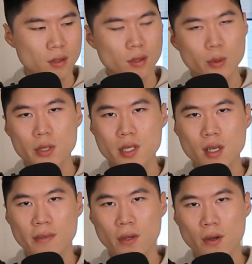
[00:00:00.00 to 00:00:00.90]
you
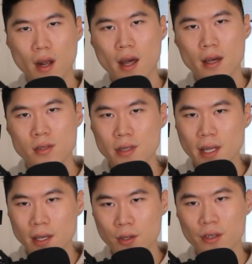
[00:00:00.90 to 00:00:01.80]
receive in your eyes
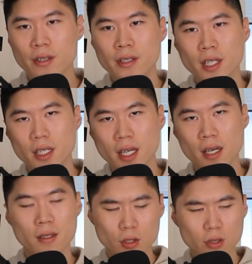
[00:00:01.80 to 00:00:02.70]
later in the
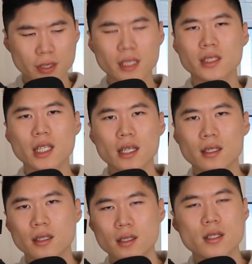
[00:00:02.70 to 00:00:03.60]
day. So
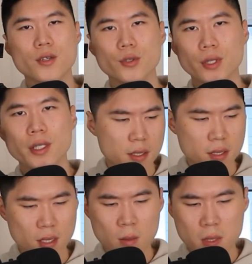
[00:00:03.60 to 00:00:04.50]
sunset, essentially. It
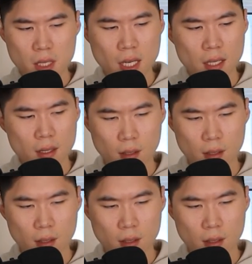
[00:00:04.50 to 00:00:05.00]
seems that